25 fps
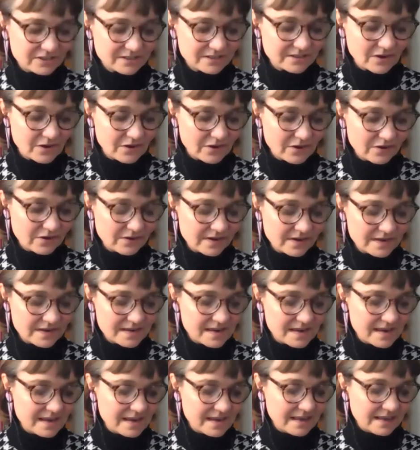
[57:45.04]
So
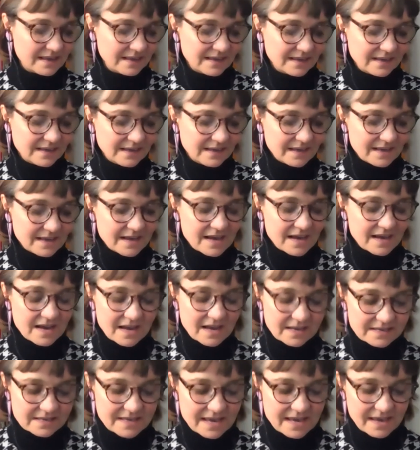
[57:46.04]

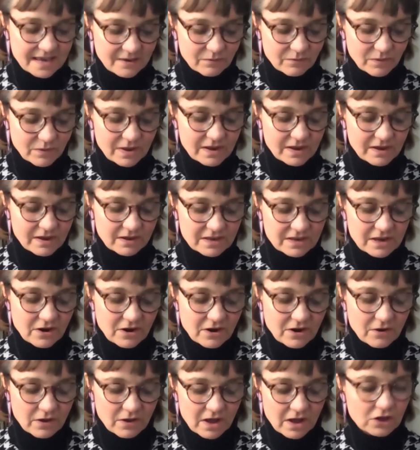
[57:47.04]
yeah, we, you
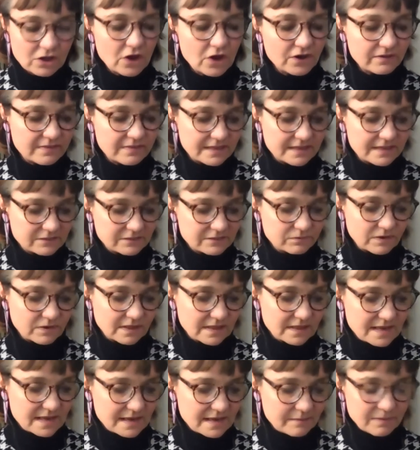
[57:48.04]
know, a lot of this
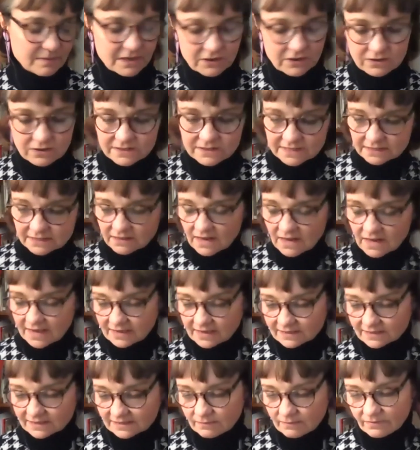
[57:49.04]
really, because
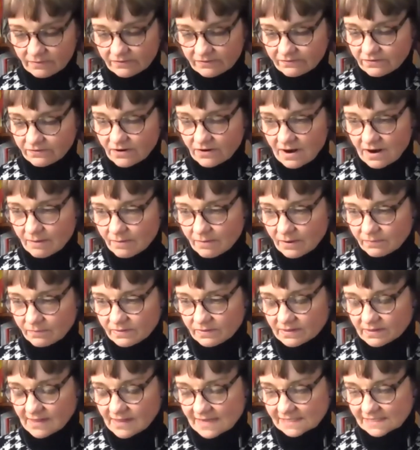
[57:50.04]
like I said before, our
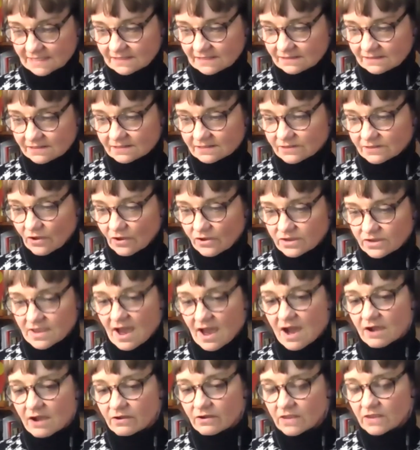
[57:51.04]
population's so
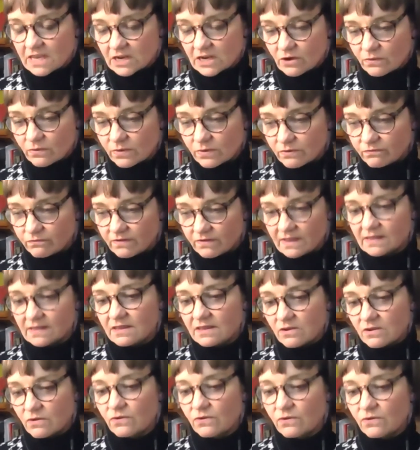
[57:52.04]
young, you know, we
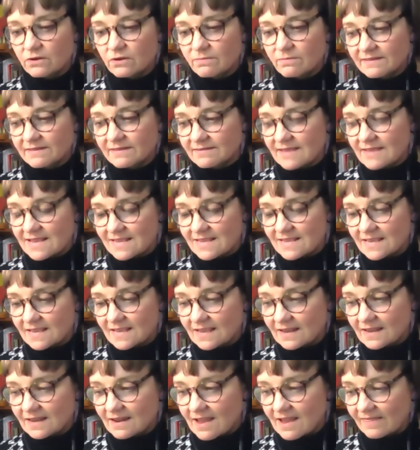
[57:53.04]
really ought to be
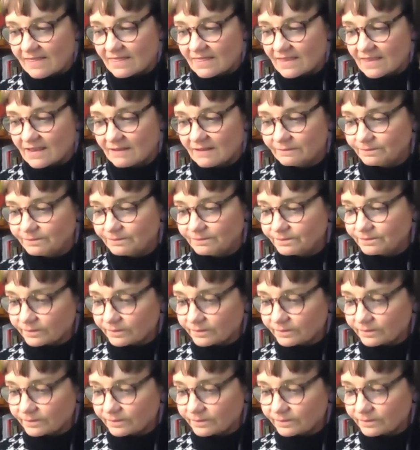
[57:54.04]
thinking and, and the,